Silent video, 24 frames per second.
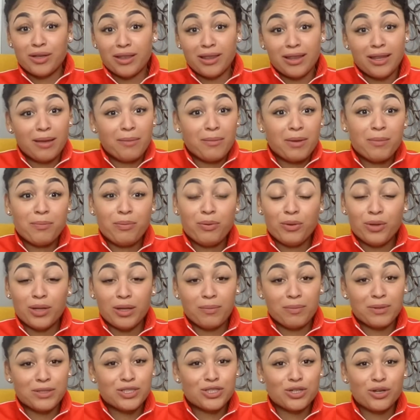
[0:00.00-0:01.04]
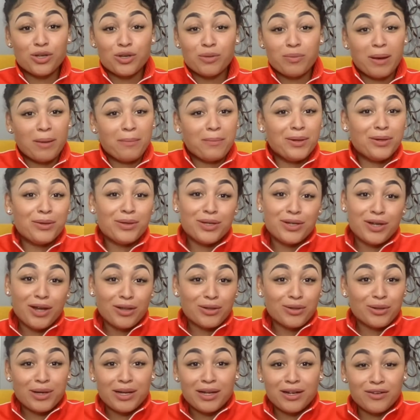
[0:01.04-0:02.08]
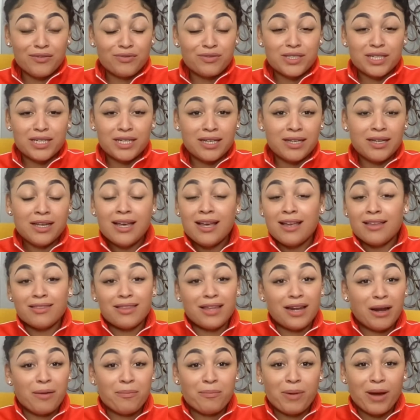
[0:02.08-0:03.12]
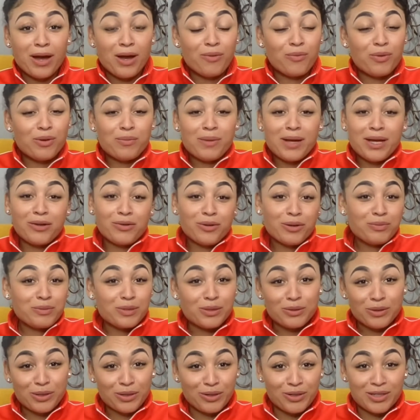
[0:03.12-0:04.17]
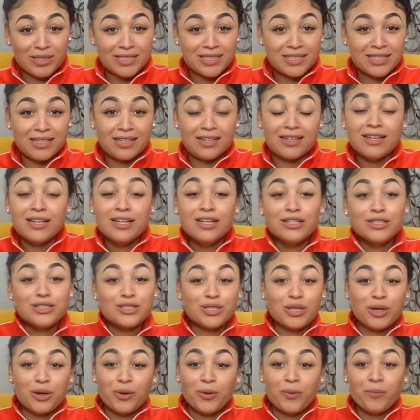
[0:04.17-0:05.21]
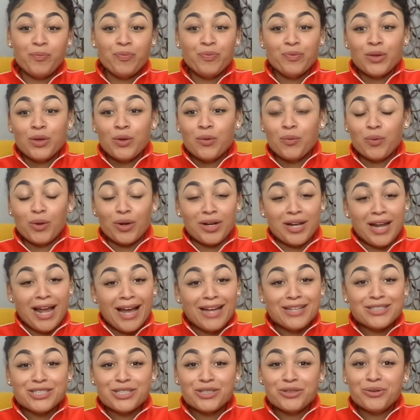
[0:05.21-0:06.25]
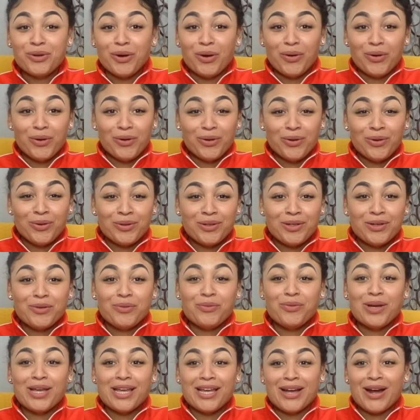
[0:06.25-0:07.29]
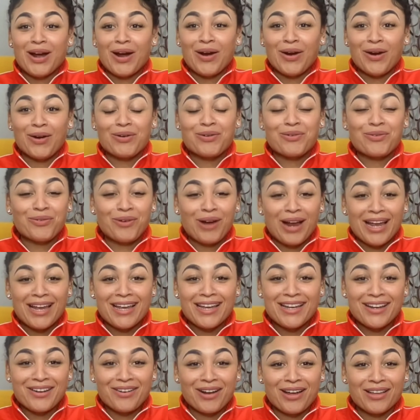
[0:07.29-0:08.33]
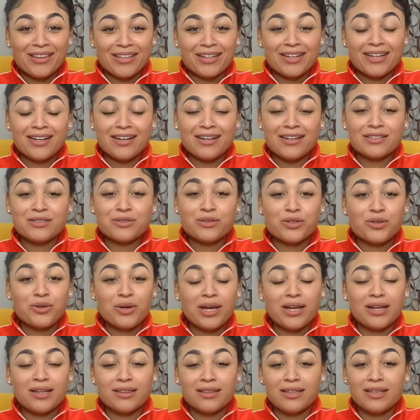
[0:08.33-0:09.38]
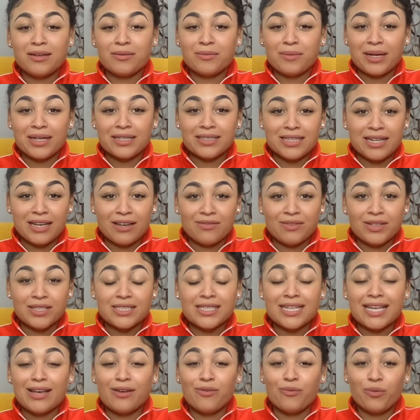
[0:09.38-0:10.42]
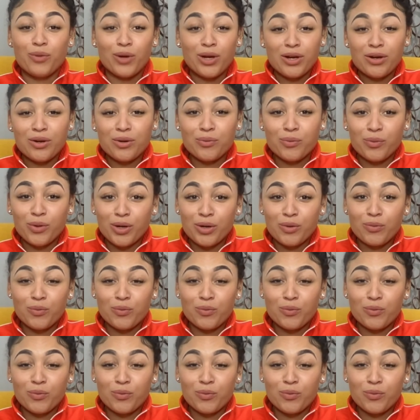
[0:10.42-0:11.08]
Let me pull up and show you my $1 million NFT that I bought with my cryptocurrency. So we're not too old. We are right here at the cusp. You got to think, Mike Davis, we're